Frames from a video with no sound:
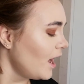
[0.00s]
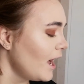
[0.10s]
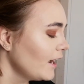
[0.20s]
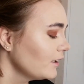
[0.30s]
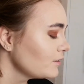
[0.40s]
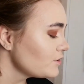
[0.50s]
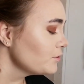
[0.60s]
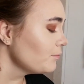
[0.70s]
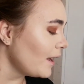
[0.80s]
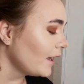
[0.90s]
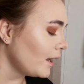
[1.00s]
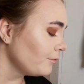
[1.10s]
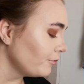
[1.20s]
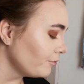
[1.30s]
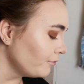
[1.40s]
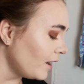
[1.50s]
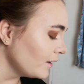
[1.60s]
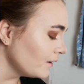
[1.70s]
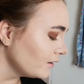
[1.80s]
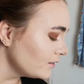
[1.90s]
I do makeup for
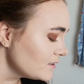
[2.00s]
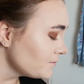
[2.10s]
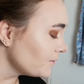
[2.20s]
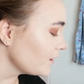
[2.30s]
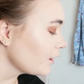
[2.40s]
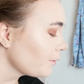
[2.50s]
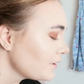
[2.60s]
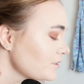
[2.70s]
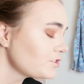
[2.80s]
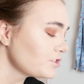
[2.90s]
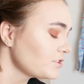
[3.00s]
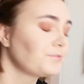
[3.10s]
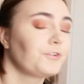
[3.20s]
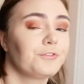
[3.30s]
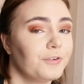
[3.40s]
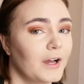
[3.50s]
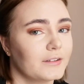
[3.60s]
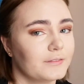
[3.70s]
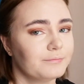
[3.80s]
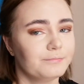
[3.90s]
fun. This video is just for
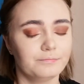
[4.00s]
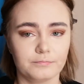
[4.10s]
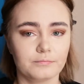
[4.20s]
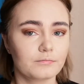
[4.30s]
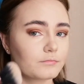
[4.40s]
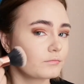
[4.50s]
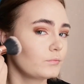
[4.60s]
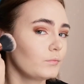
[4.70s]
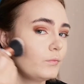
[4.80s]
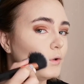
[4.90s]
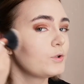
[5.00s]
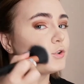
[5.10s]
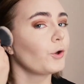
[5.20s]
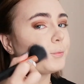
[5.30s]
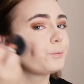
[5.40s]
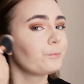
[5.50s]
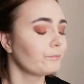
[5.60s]
fun. So,